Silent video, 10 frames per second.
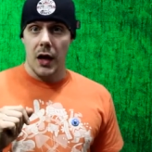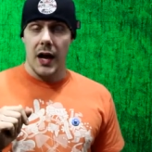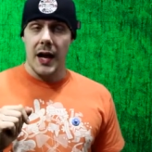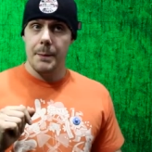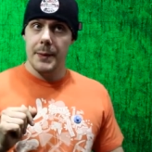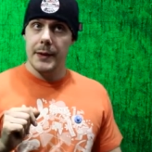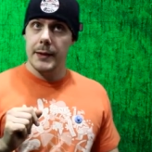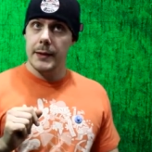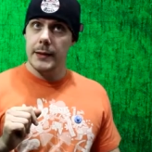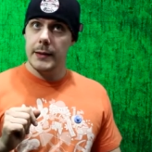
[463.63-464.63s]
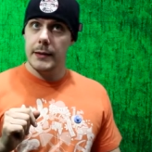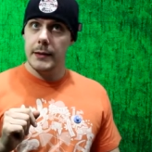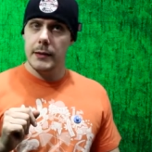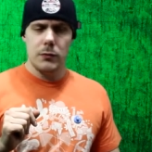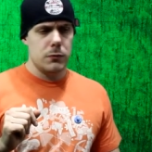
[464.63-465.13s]
I
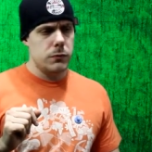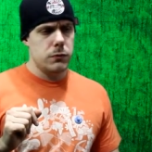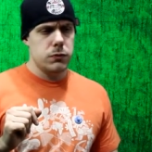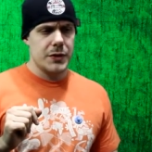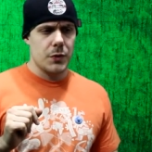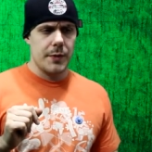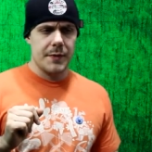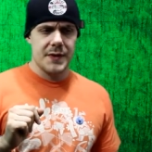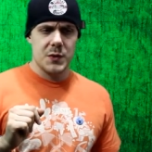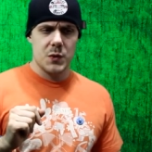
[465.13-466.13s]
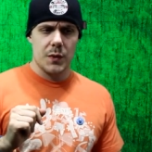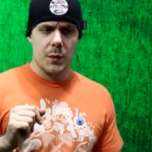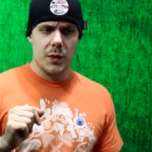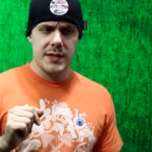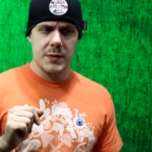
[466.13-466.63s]
believe, I don't remember if this was one of the
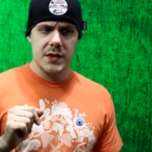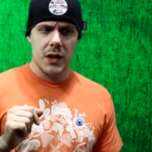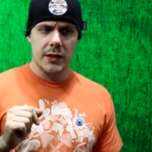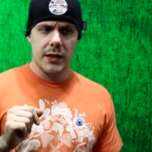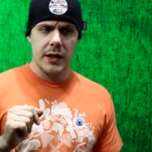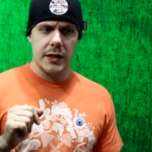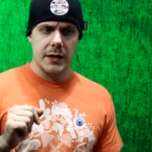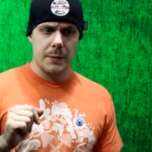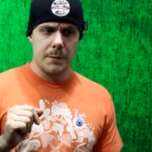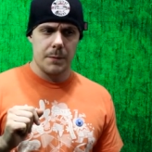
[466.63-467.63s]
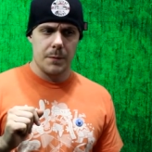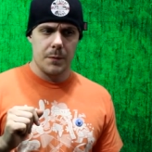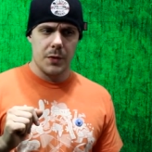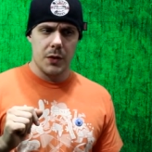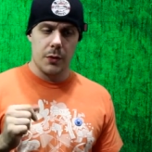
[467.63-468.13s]
ones that was online.
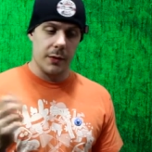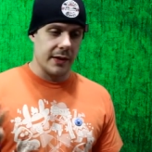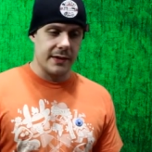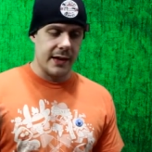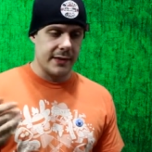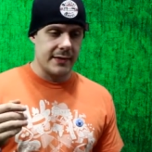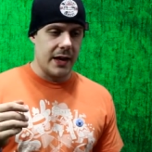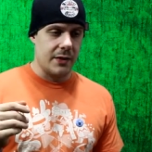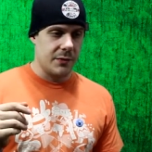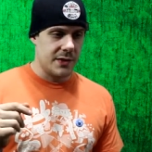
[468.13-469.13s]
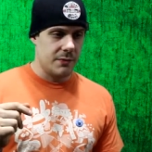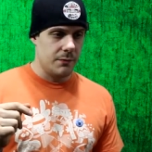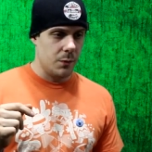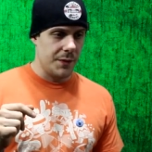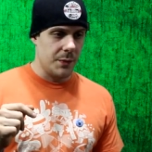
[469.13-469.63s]
No, I doubt it
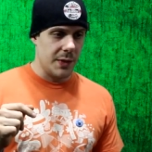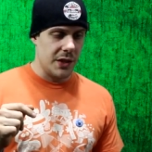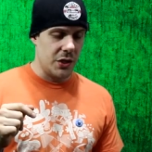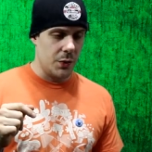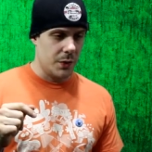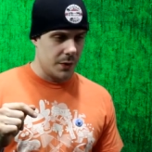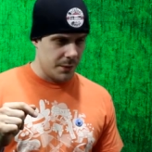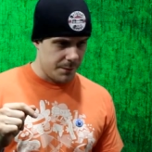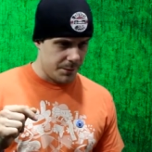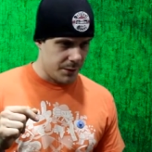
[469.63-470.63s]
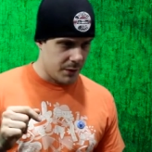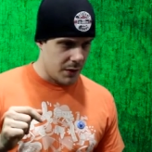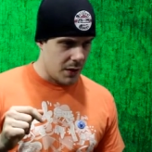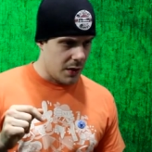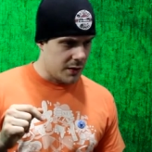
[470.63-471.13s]
with the Wii U.
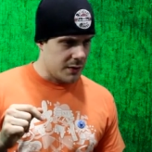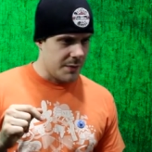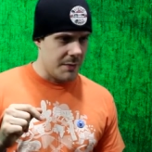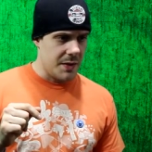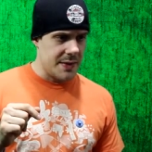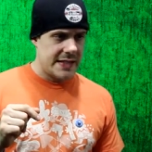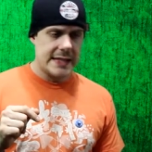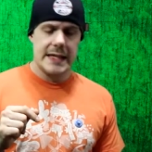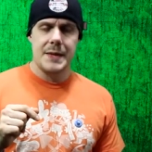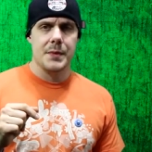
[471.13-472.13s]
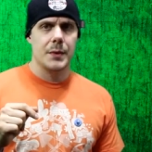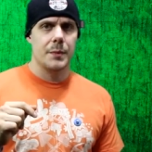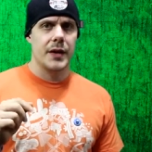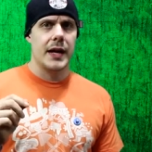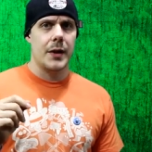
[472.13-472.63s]
But maybe Steam.
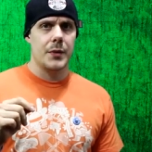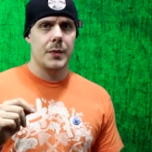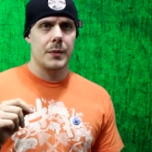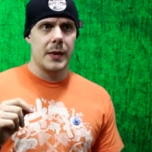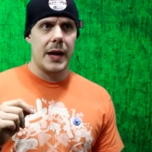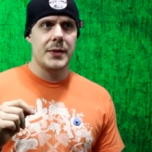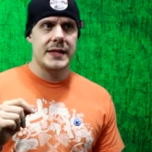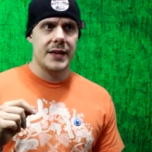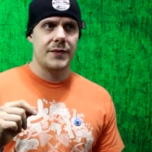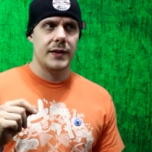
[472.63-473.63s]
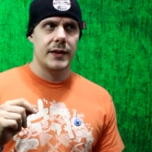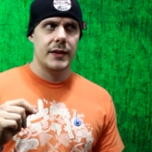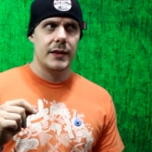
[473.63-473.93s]
But I would definitely,